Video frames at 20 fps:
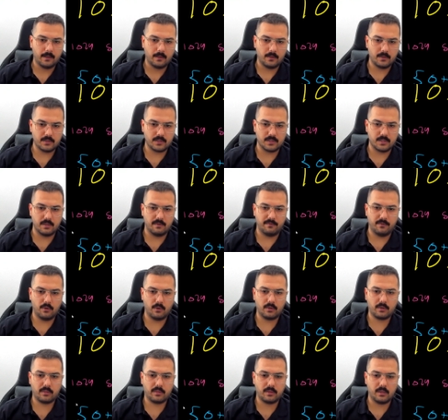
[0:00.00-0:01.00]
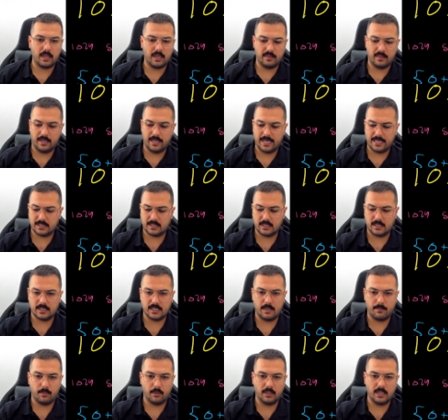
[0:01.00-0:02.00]
This is the fourth and the last
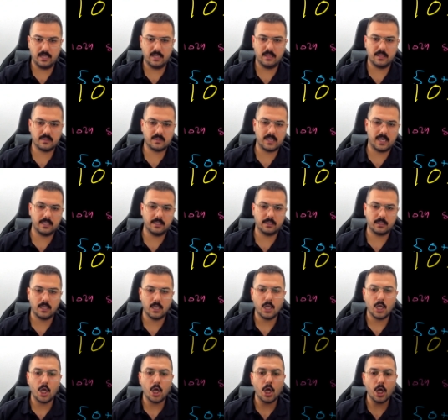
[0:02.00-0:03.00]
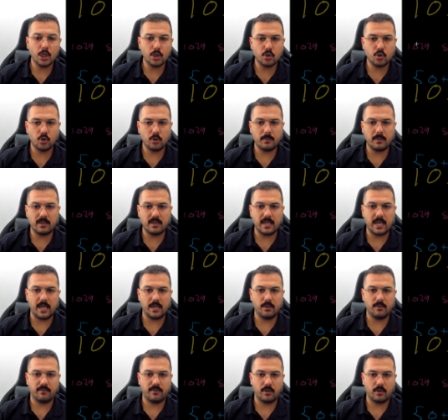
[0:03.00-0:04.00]
example in the CIDR. It should be the
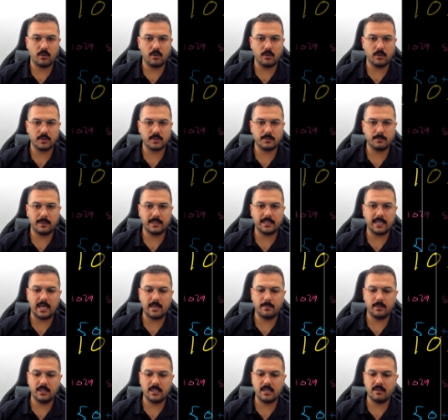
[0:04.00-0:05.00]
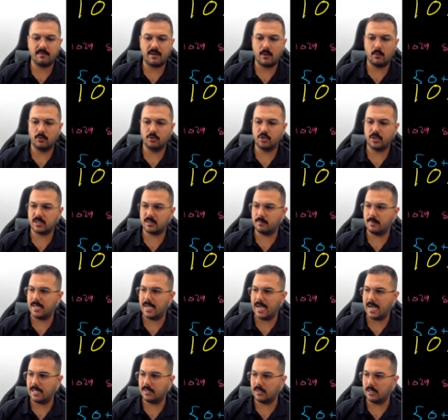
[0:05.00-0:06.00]
end of the course, but I believe I will just
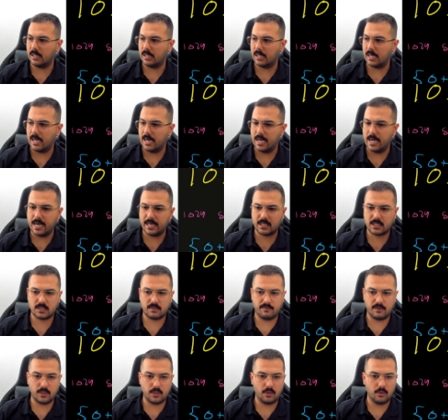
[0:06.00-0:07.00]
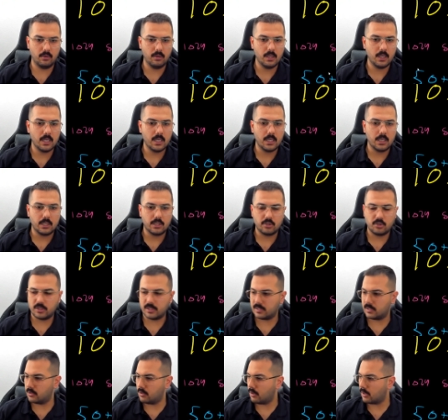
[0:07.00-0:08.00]
be adding a next video,
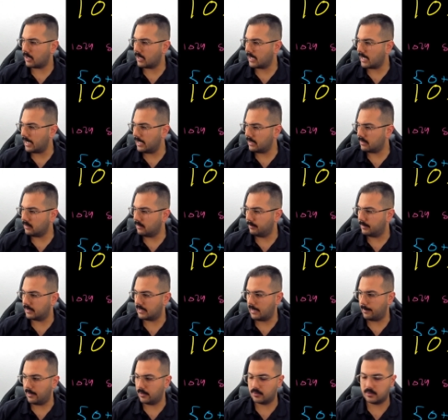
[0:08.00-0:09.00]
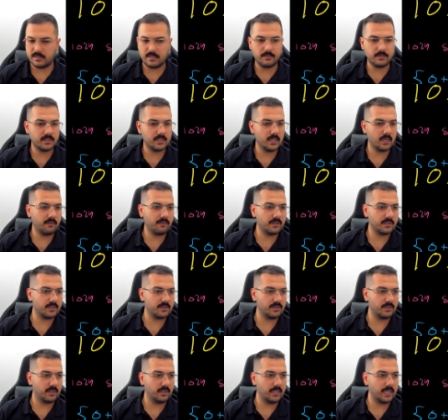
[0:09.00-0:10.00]
just talking a little bit about some
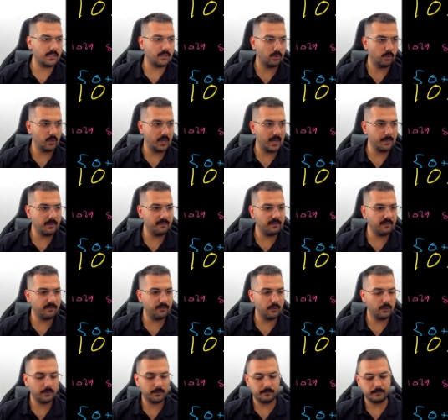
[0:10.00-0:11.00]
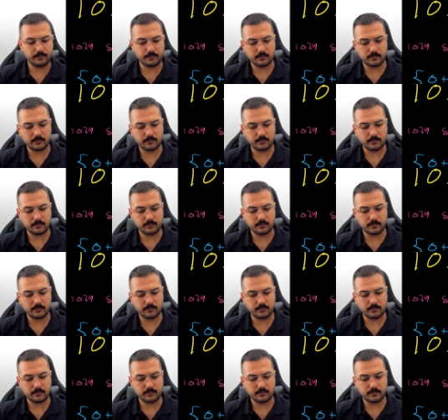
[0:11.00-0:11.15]
services related to IPv4,